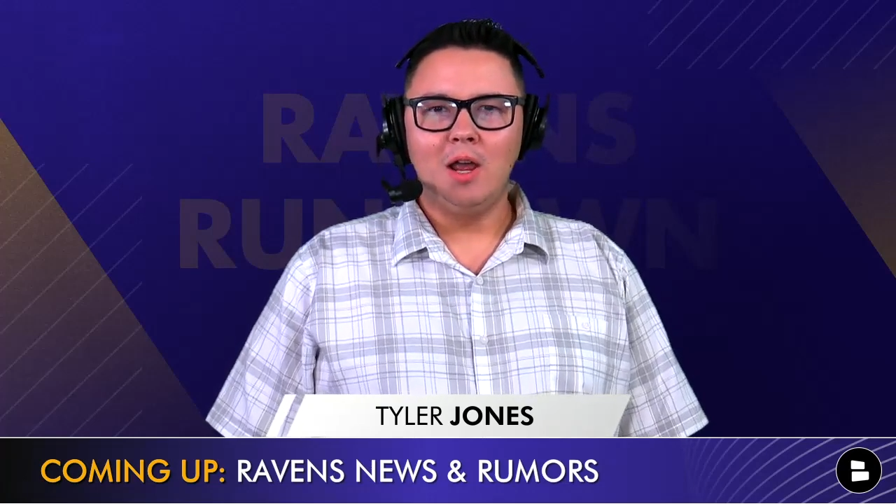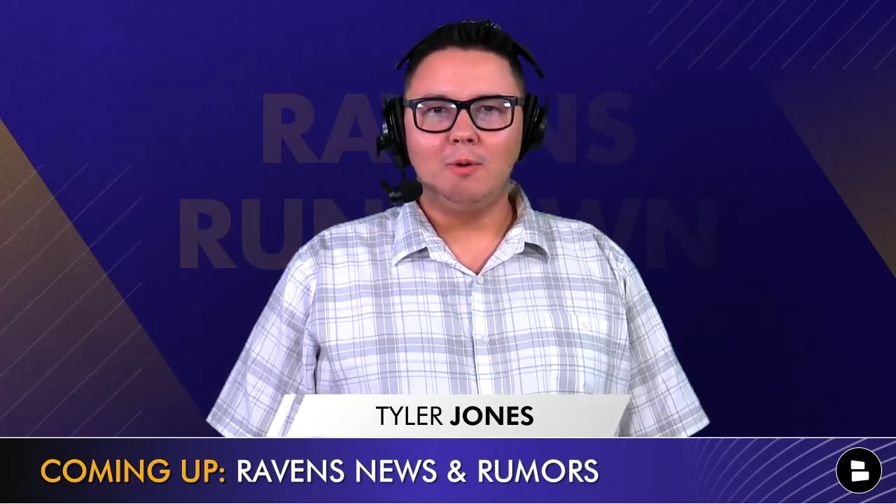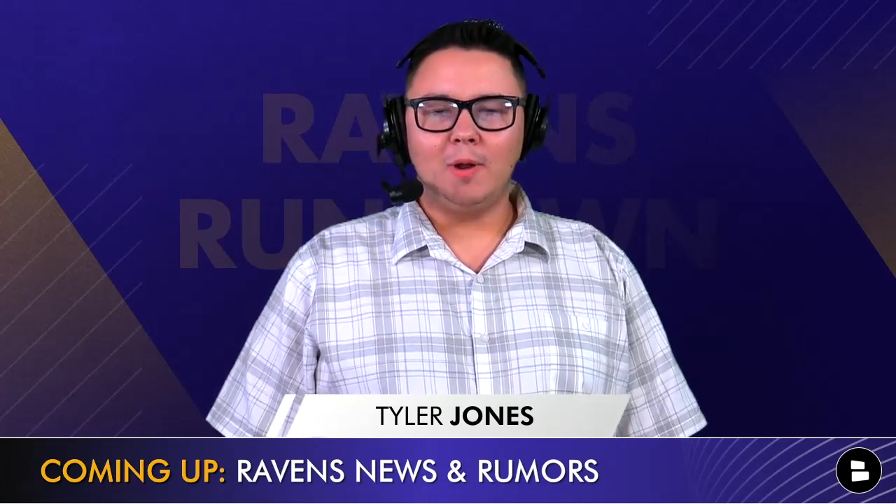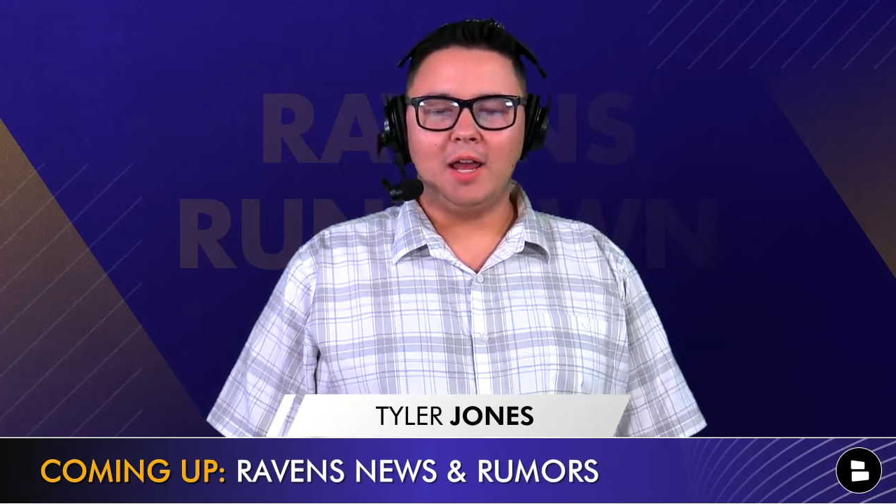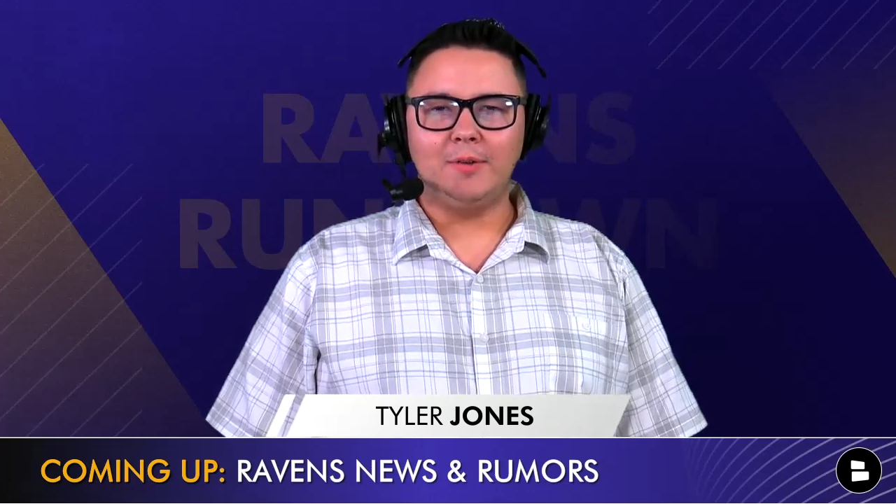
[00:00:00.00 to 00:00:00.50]

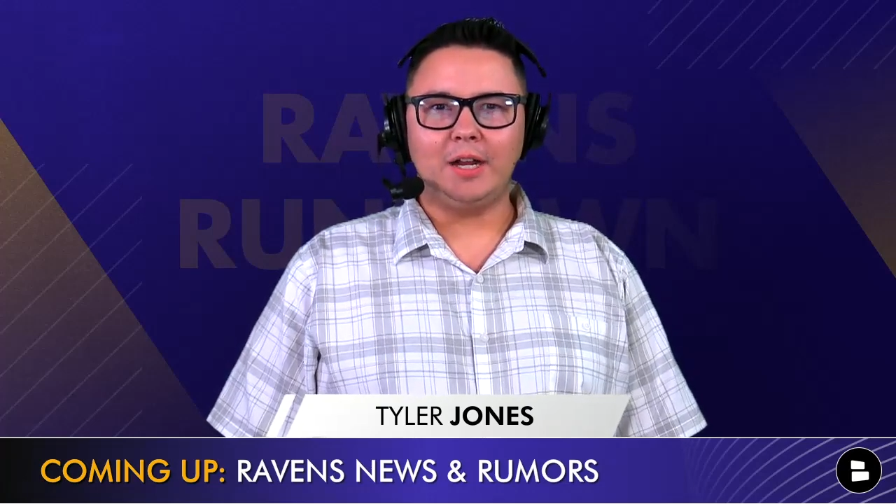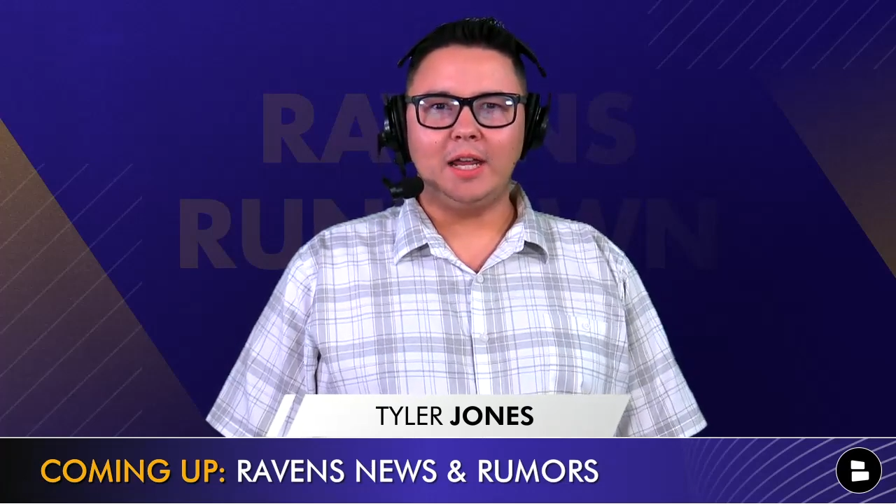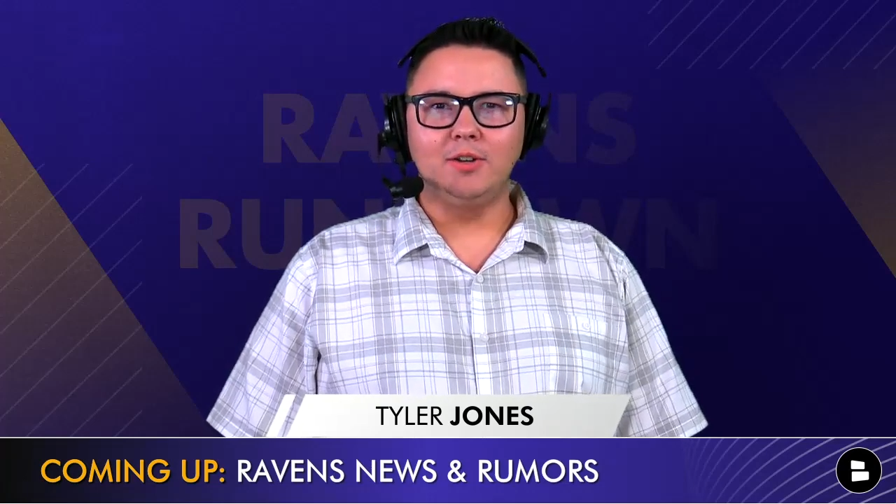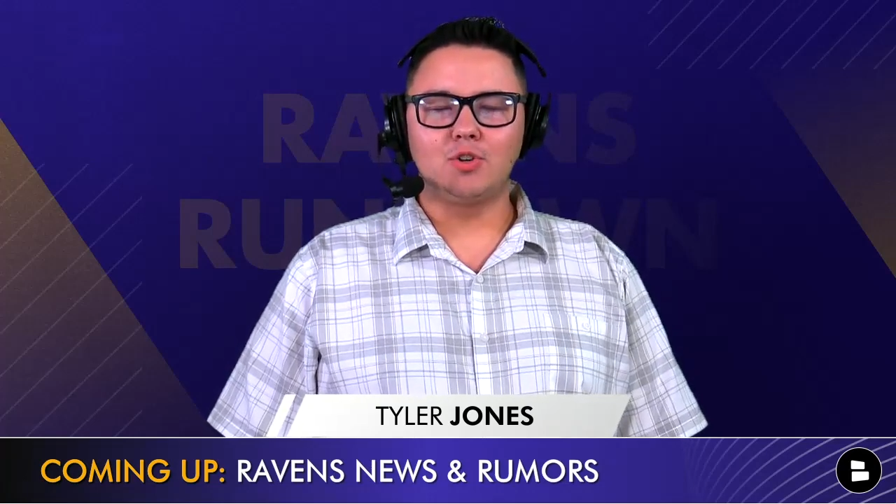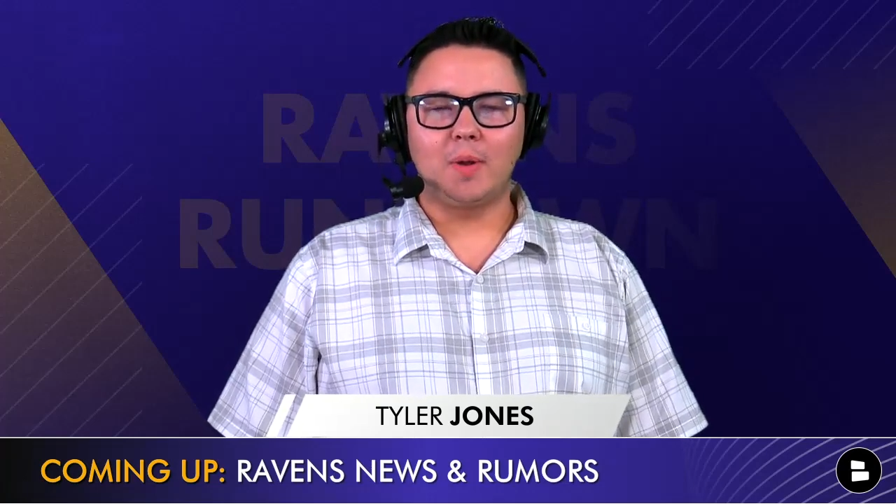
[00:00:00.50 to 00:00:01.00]
we have an
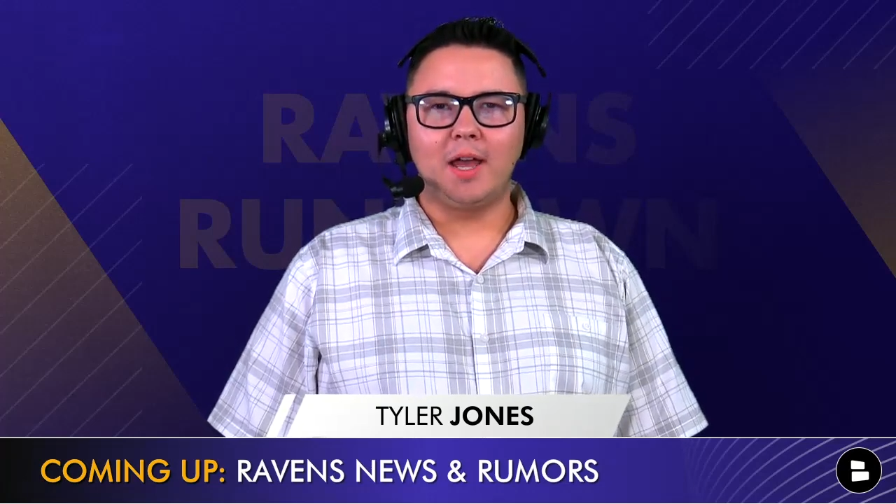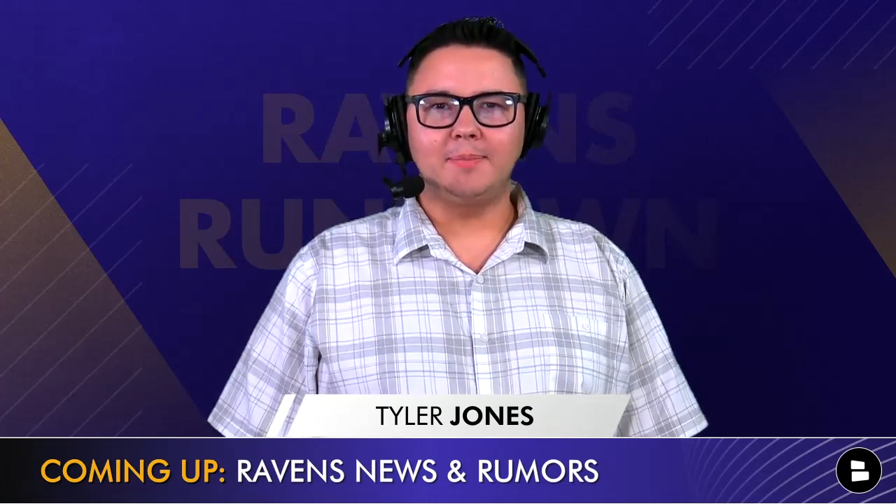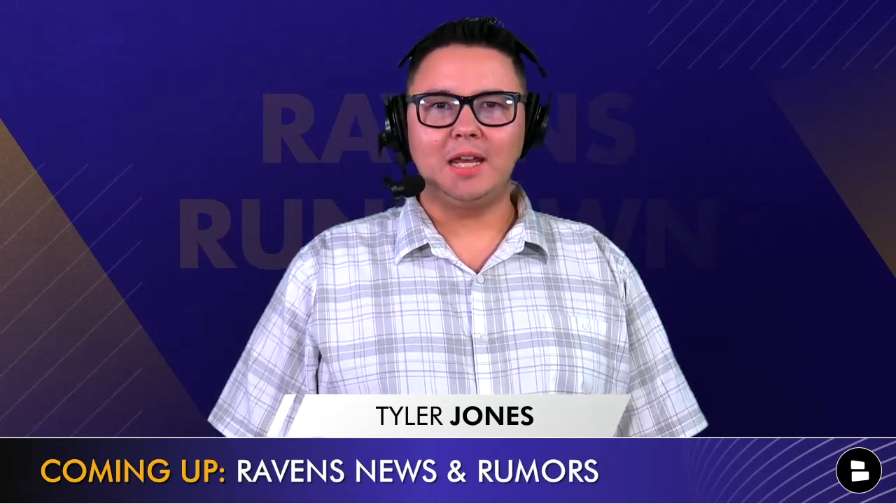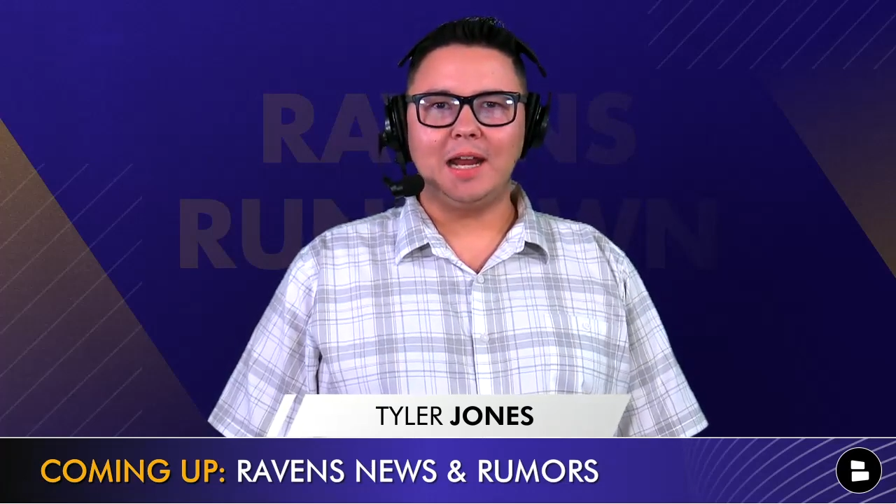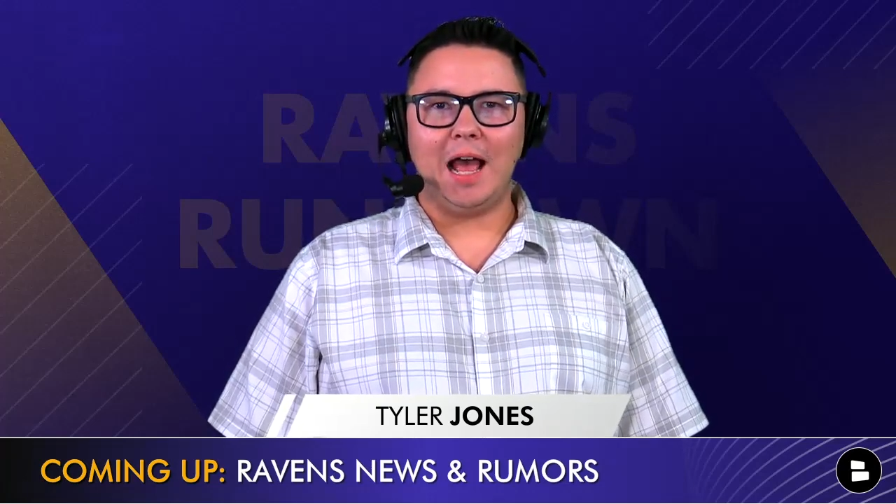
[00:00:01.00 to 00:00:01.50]
injury
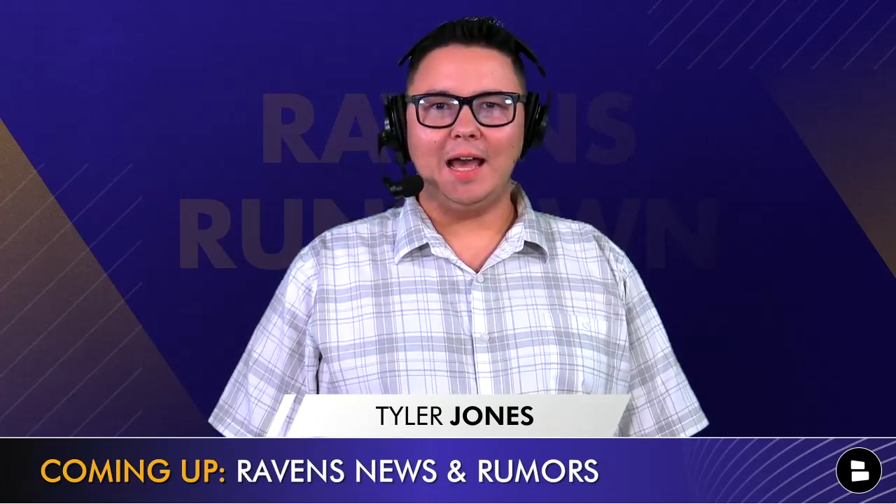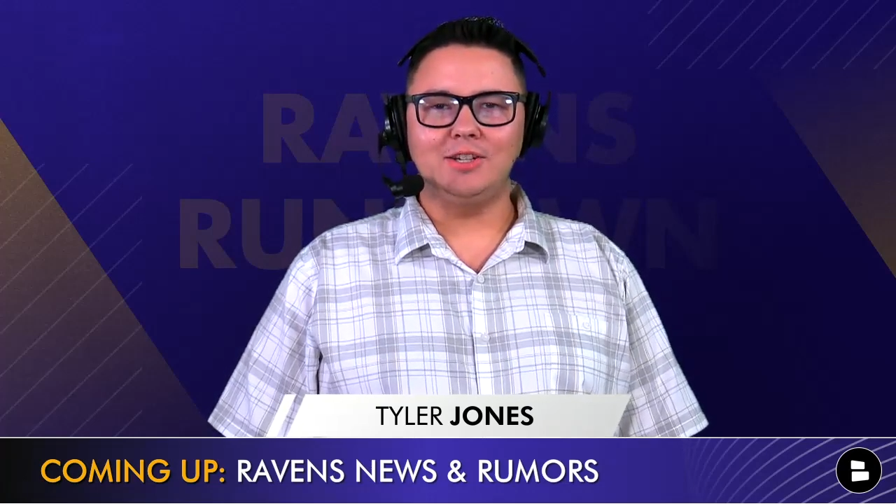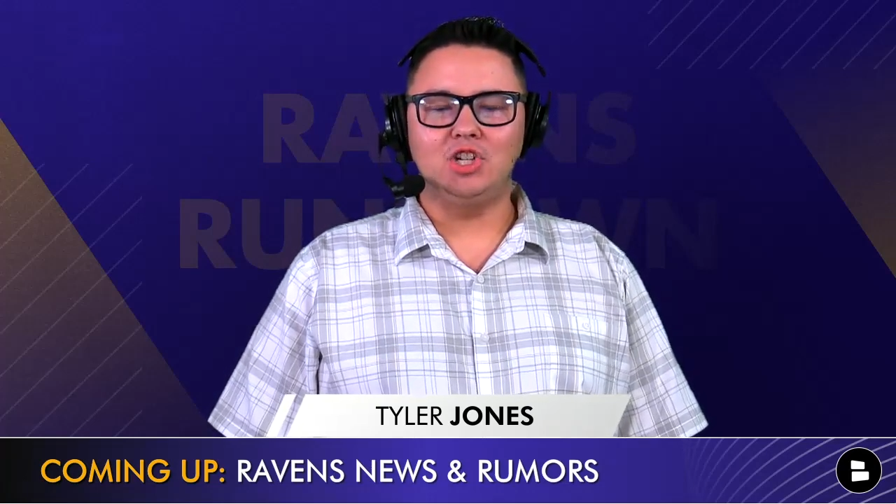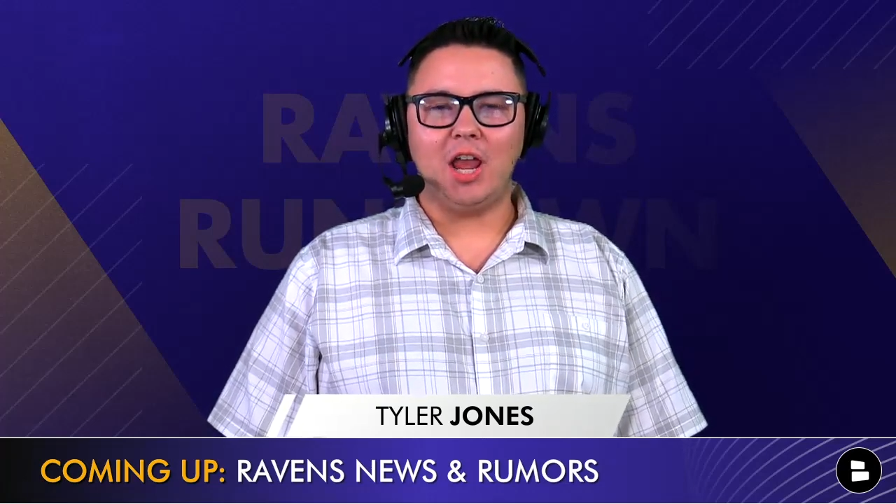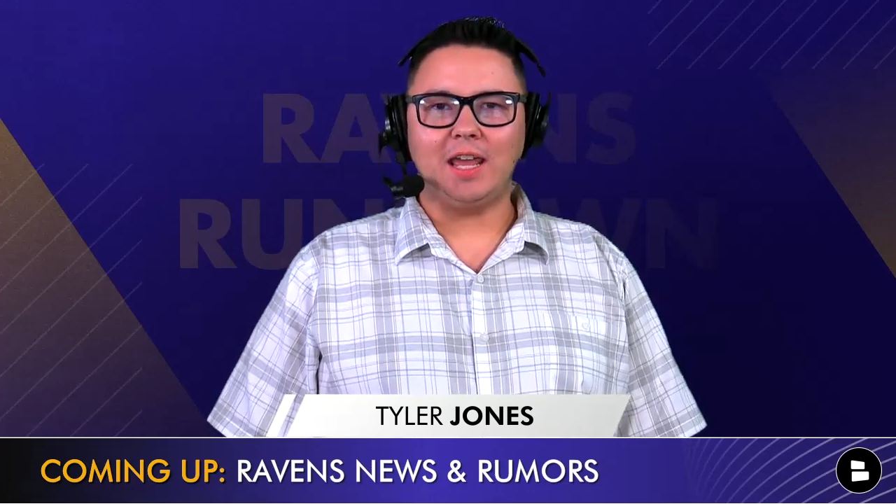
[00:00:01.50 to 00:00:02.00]
update on
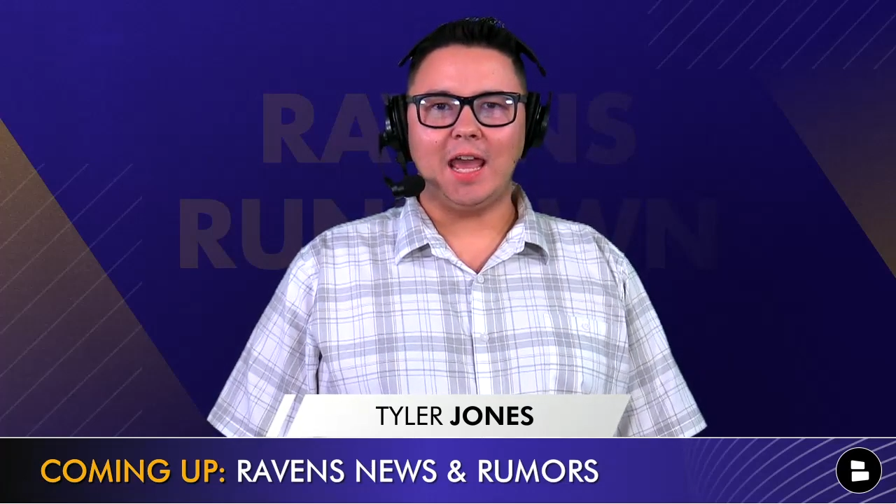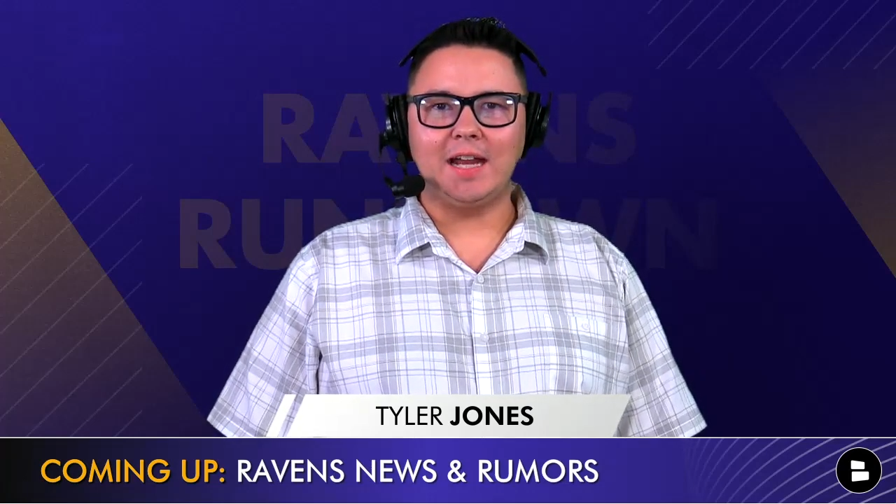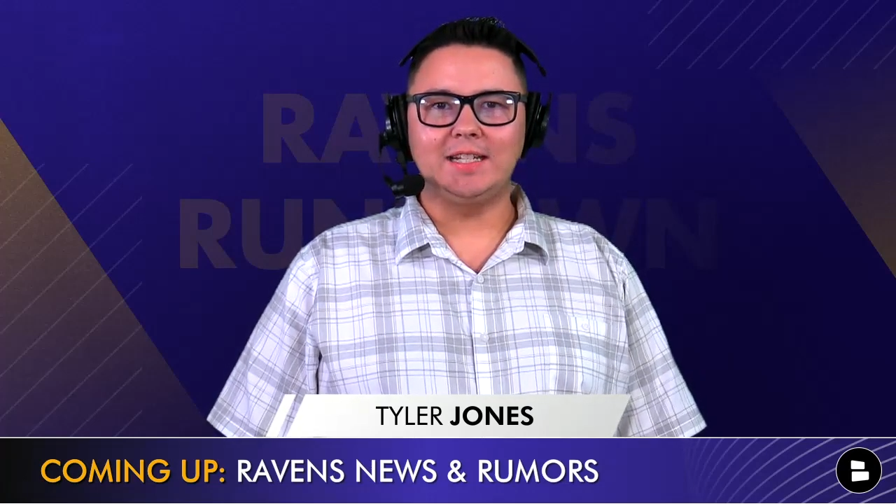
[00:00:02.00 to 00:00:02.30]
J.K.